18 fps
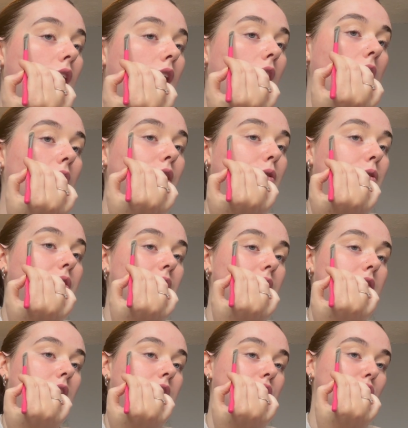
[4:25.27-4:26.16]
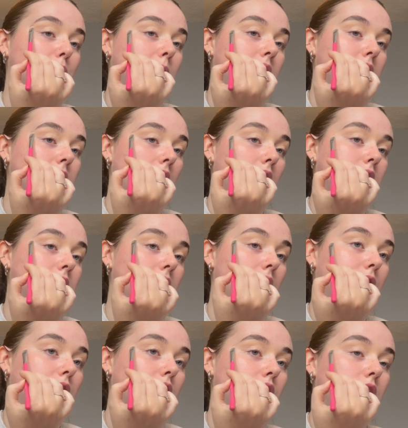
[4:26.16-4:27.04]
I don't think that should be said to
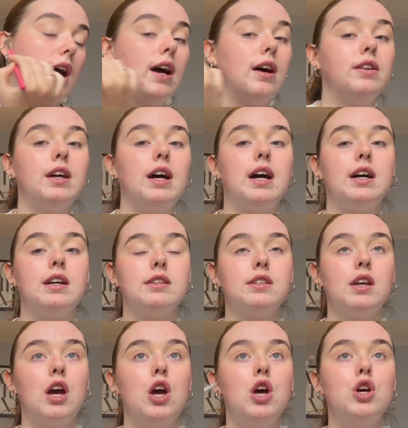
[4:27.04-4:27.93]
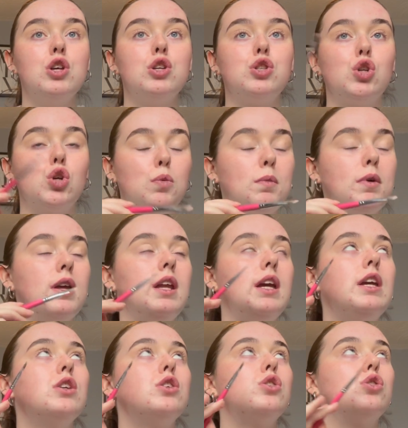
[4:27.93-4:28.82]
every child, as so
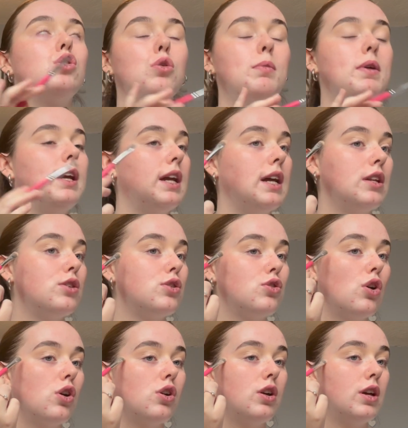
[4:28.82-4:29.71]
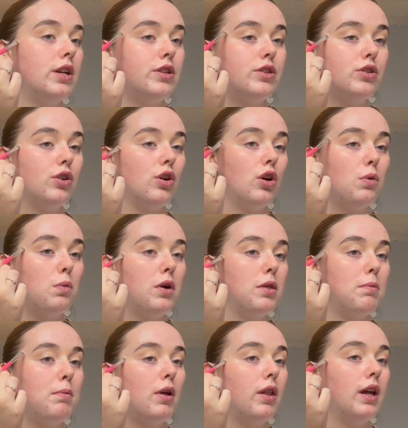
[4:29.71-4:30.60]
many kids struggle in school
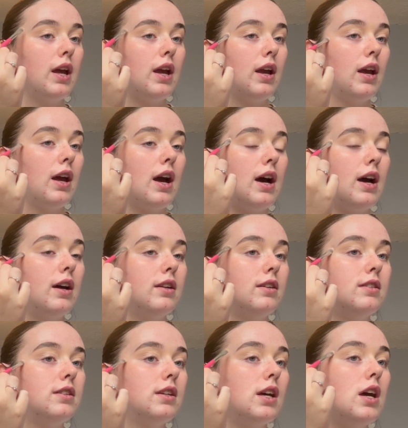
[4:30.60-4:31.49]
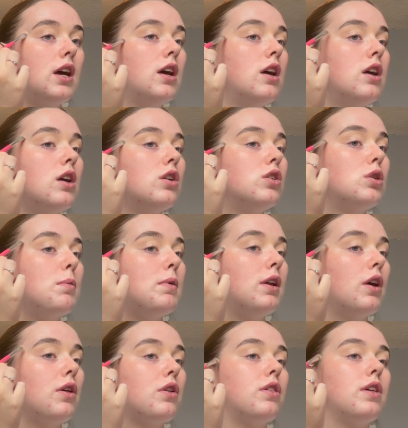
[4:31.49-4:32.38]
with bullying and so many
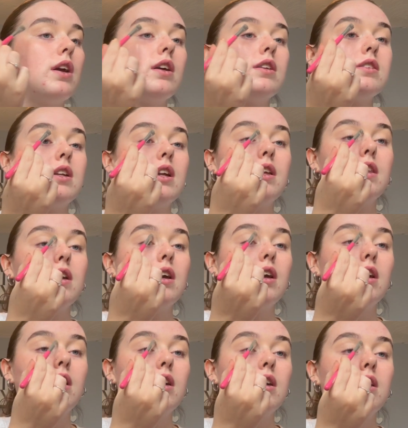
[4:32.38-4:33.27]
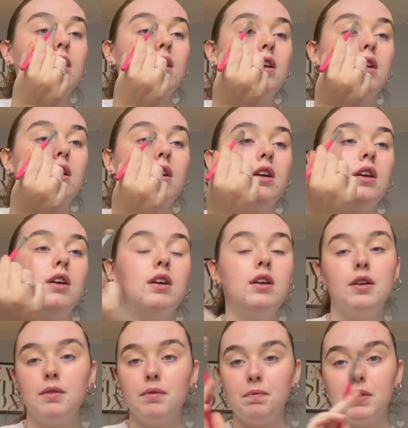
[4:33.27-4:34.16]
other things, and I think
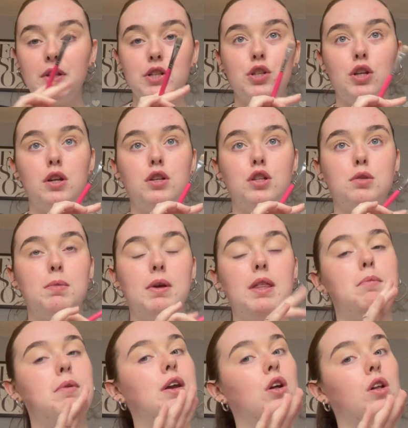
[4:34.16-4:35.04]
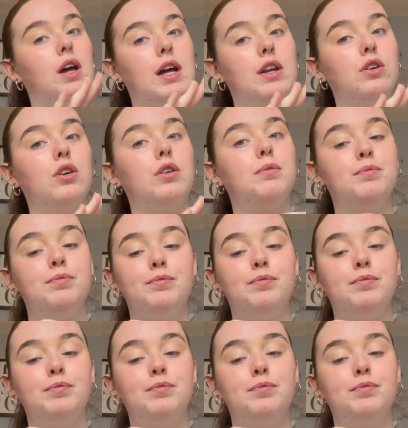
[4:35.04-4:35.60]
it shouldn't just be the be all end all.